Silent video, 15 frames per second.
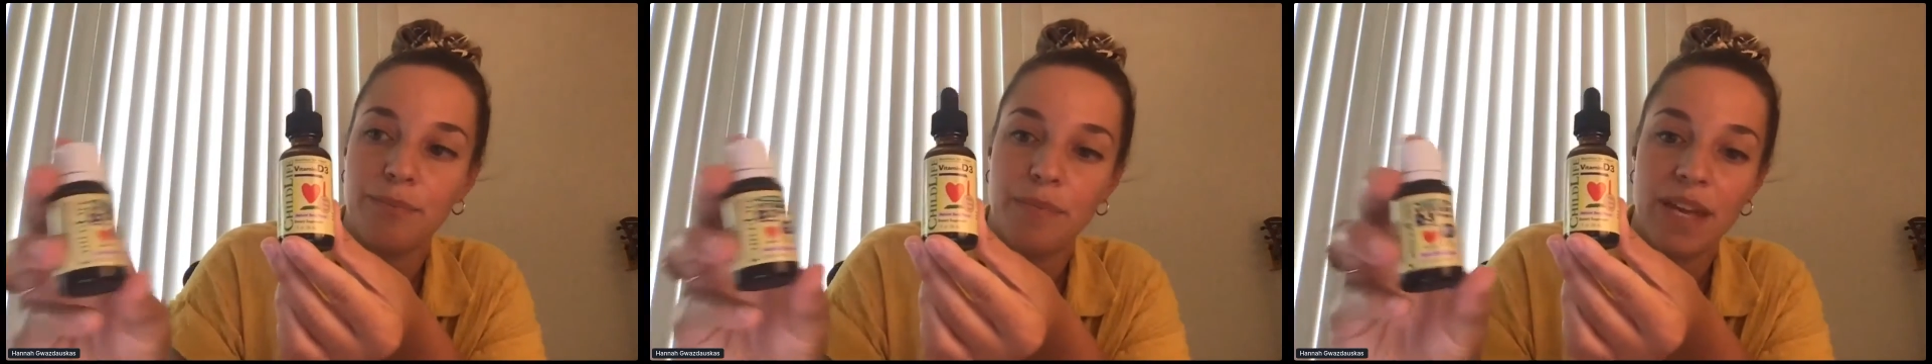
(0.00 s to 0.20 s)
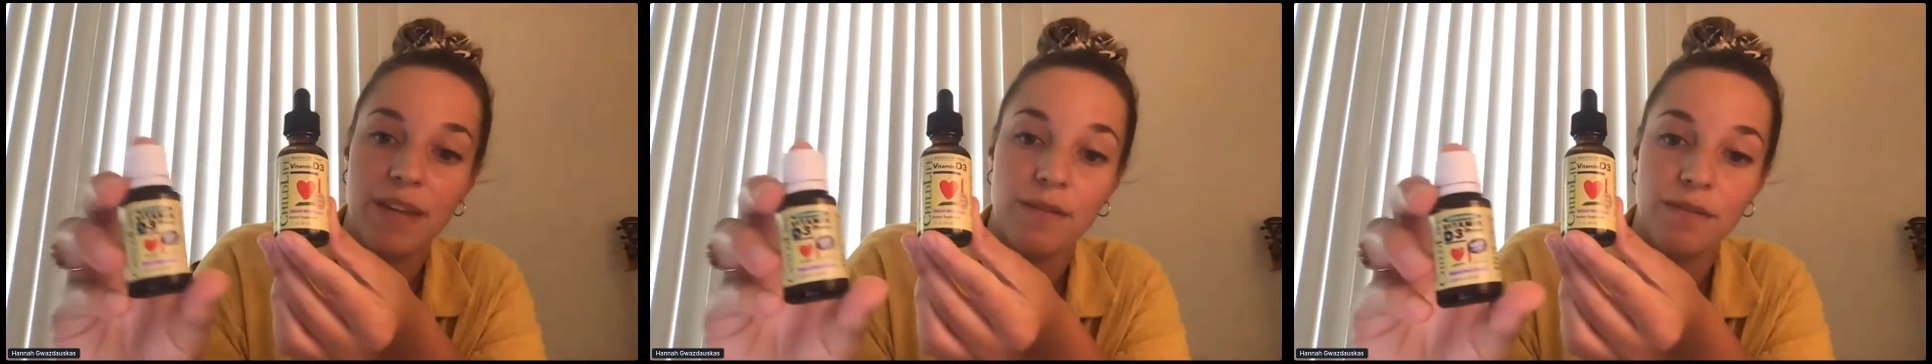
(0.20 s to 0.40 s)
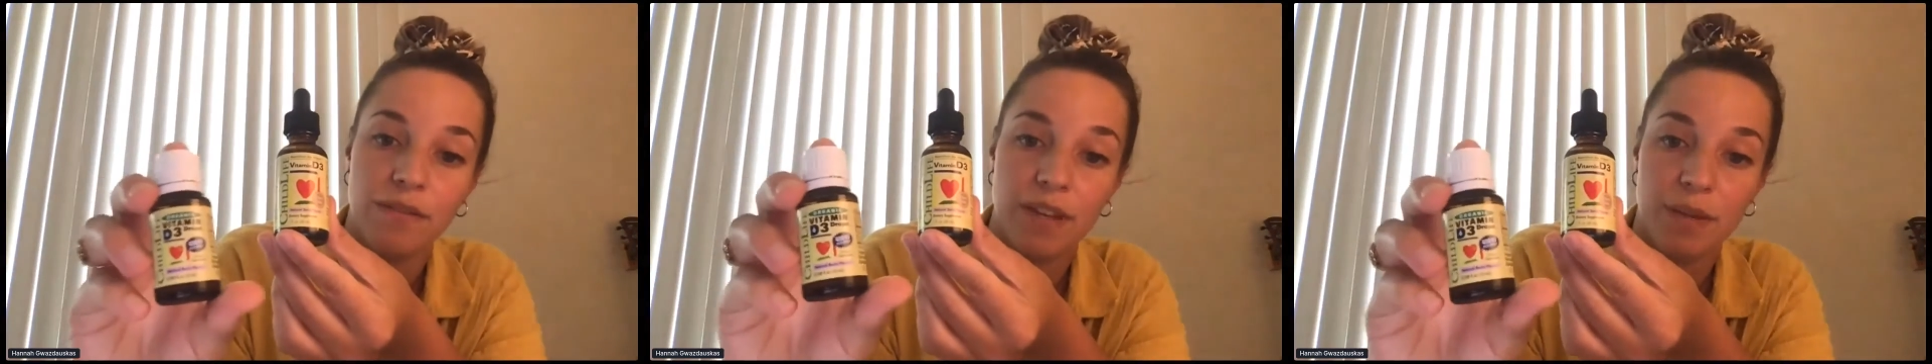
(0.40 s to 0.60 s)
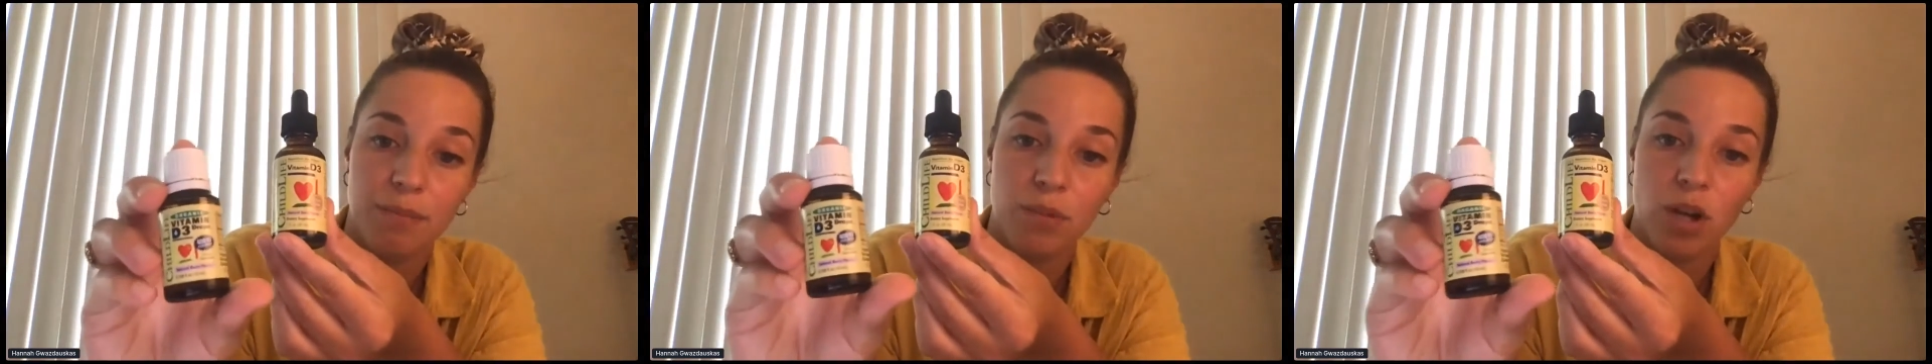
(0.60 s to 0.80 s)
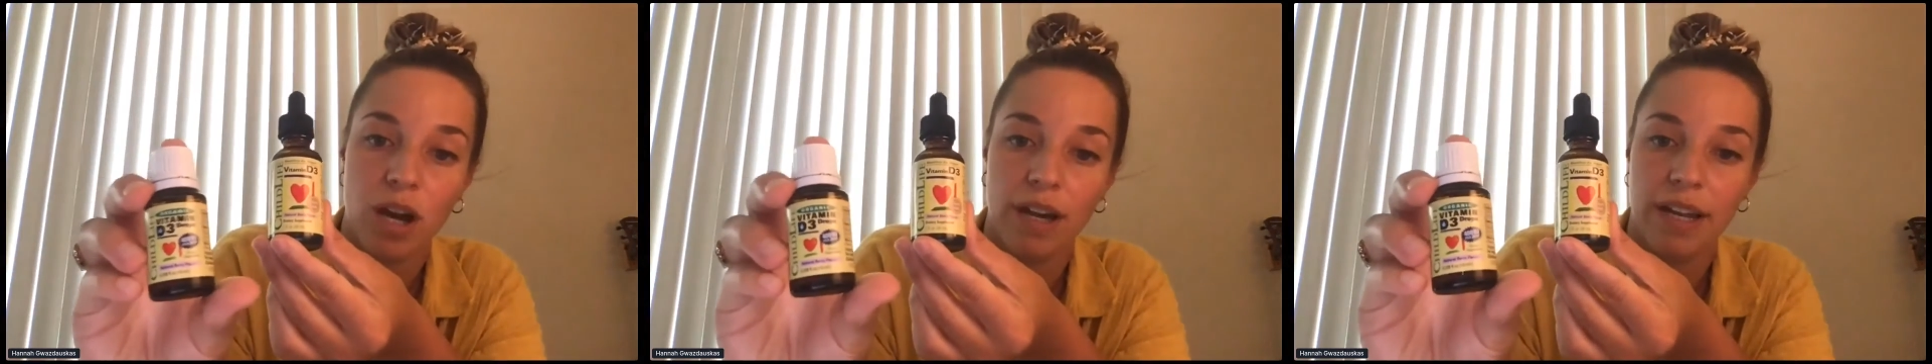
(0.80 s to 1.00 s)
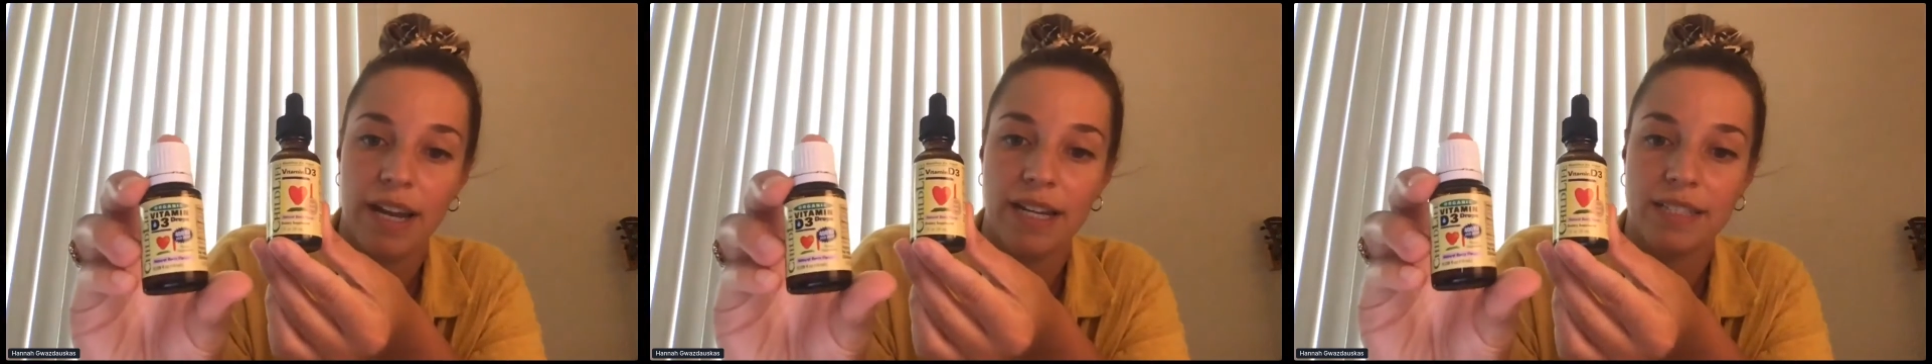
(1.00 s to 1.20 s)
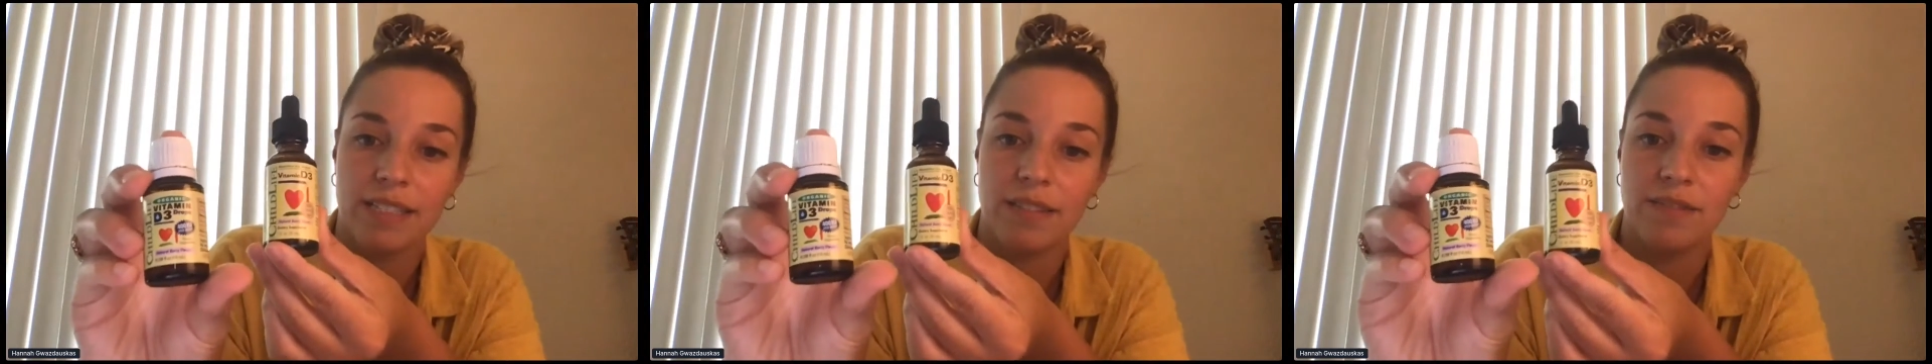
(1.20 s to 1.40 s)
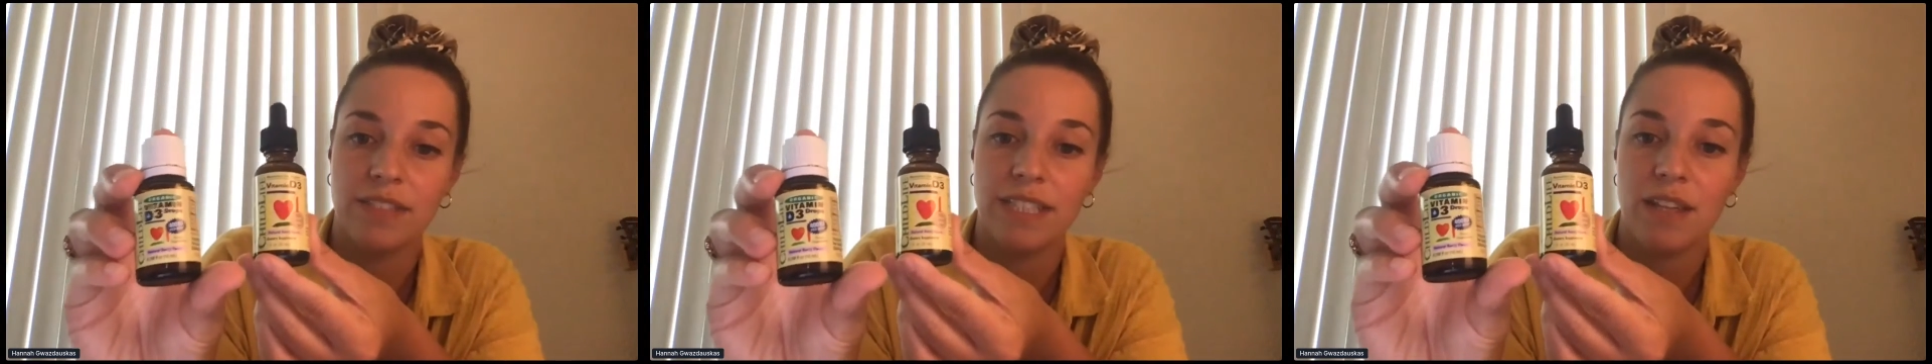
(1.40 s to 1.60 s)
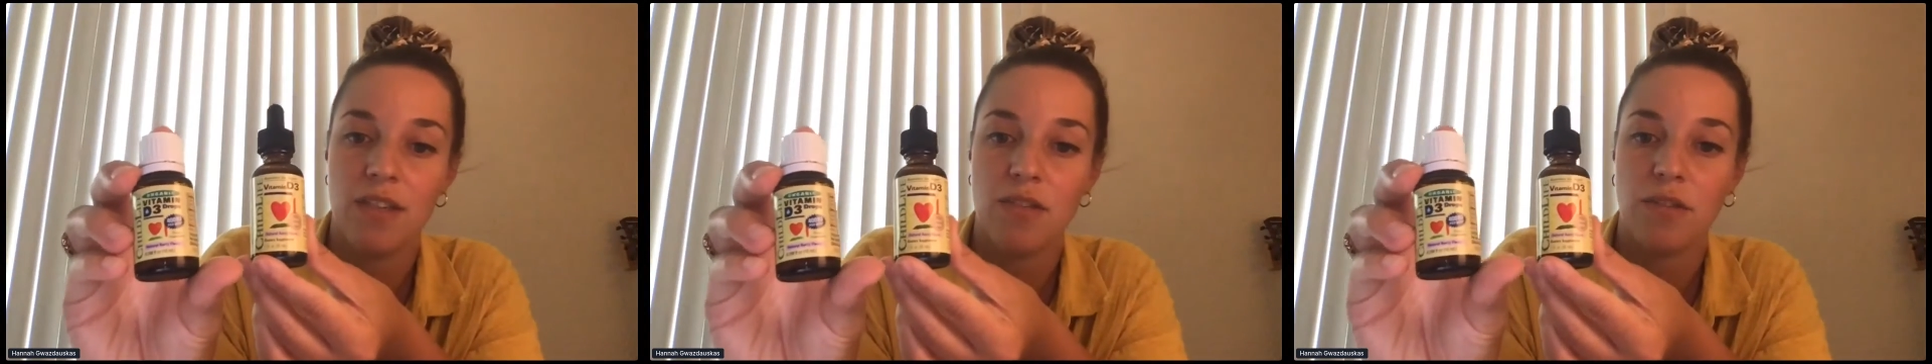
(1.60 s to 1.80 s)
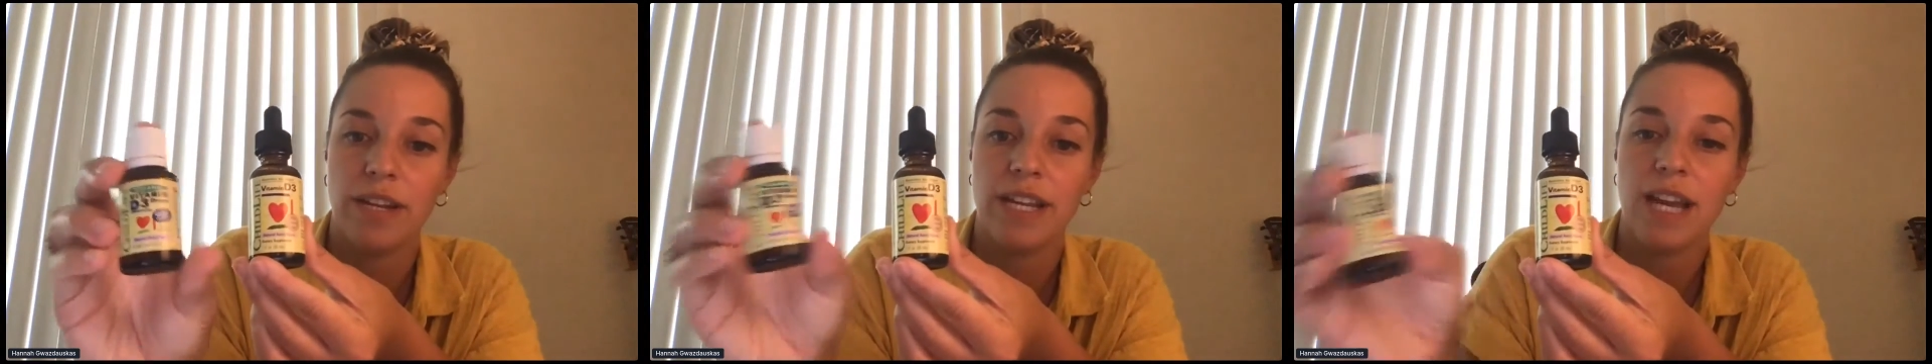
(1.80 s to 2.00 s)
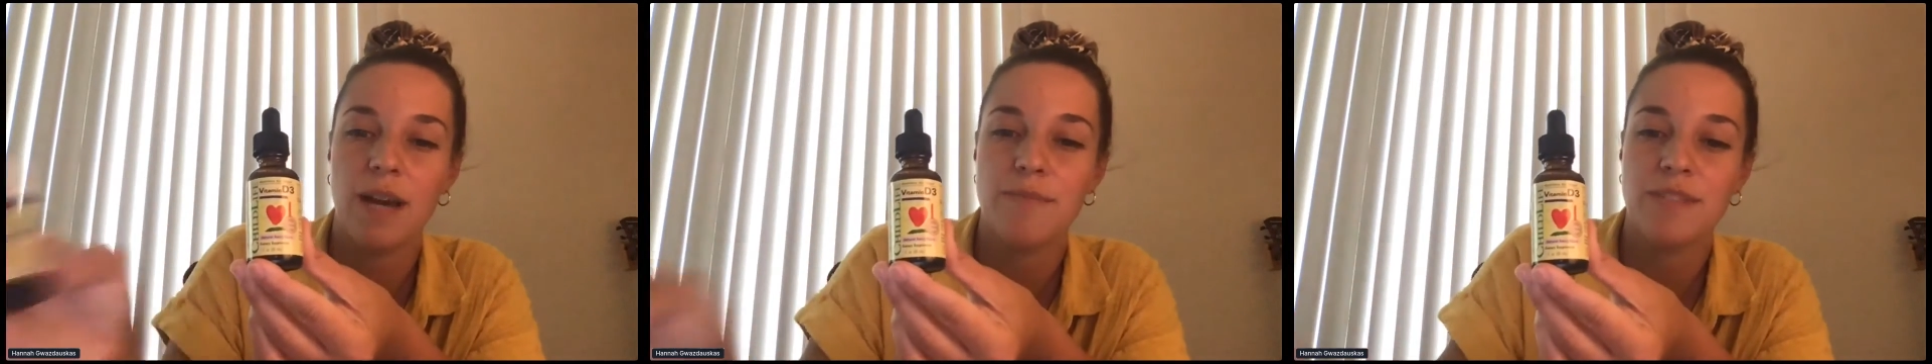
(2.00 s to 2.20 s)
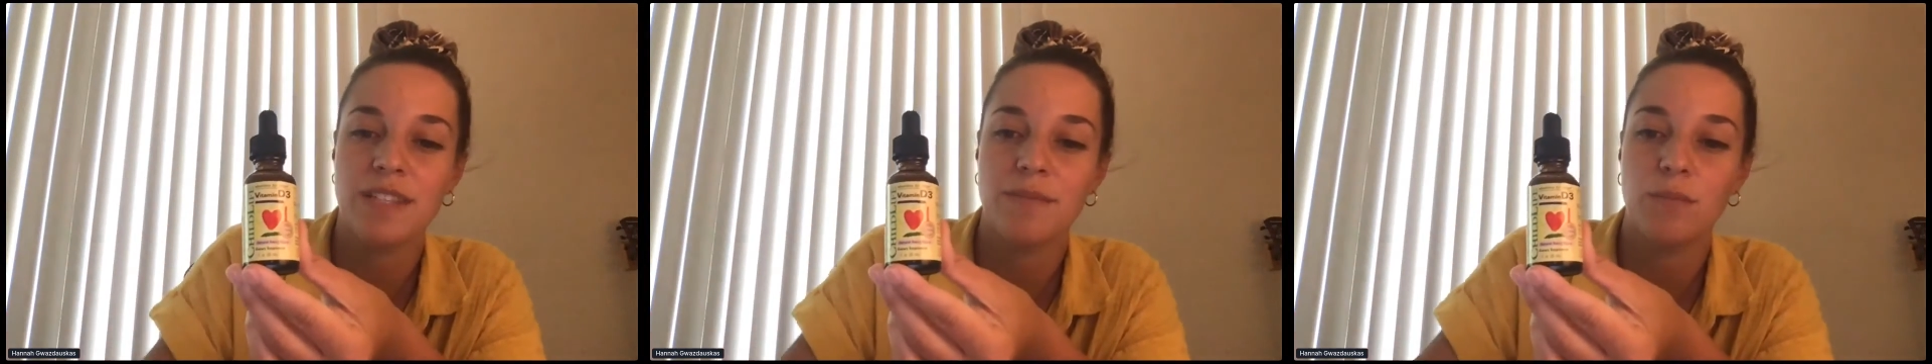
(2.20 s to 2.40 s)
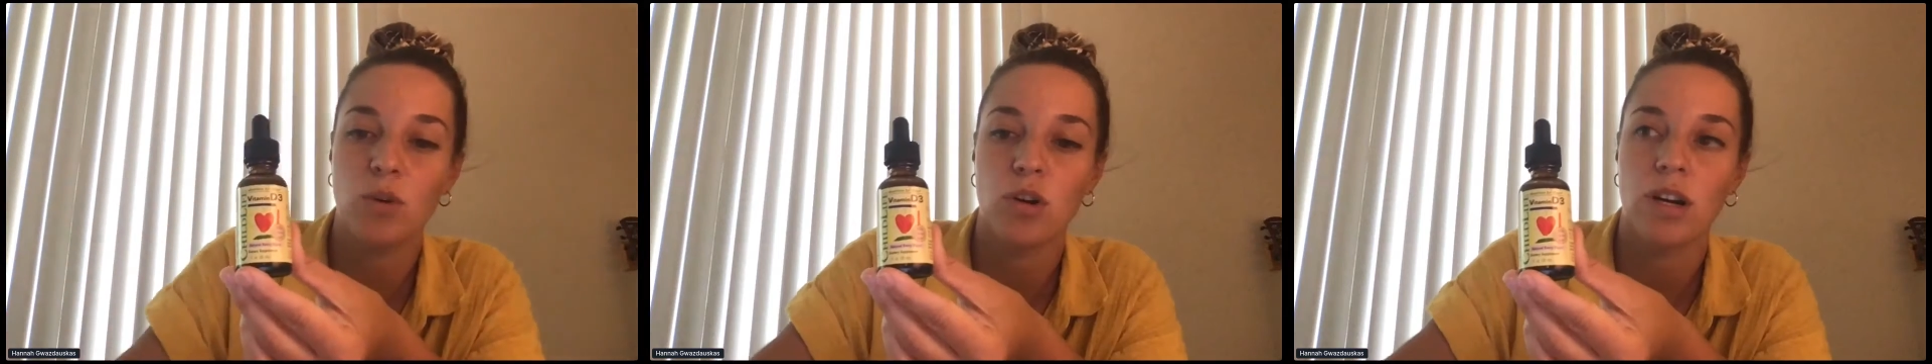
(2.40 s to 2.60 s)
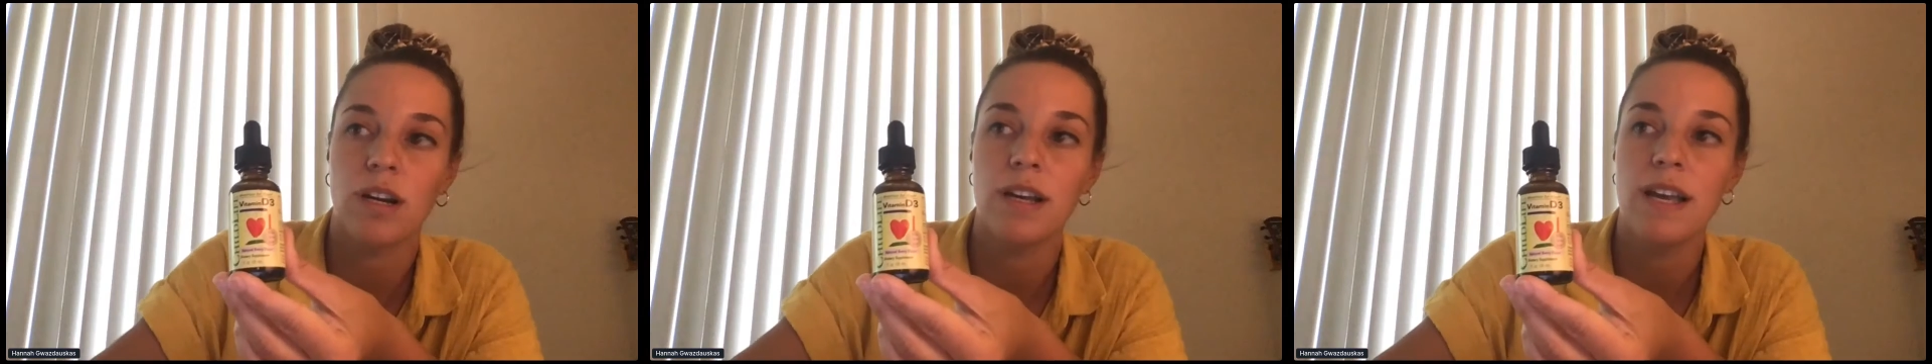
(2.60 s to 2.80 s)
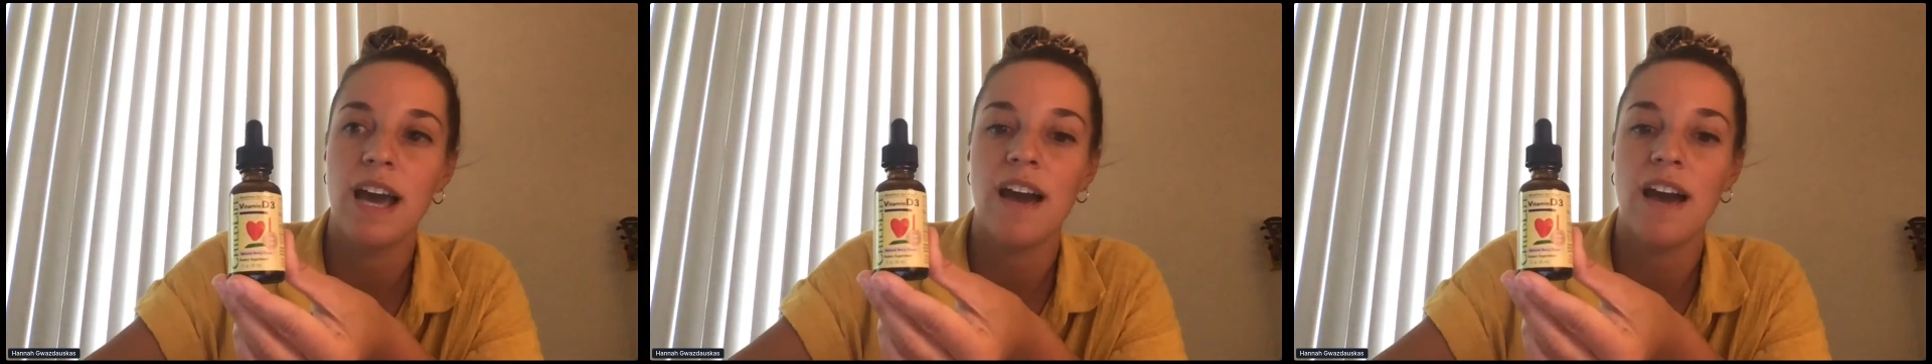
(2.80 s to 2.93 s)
infant products of D3 comes in more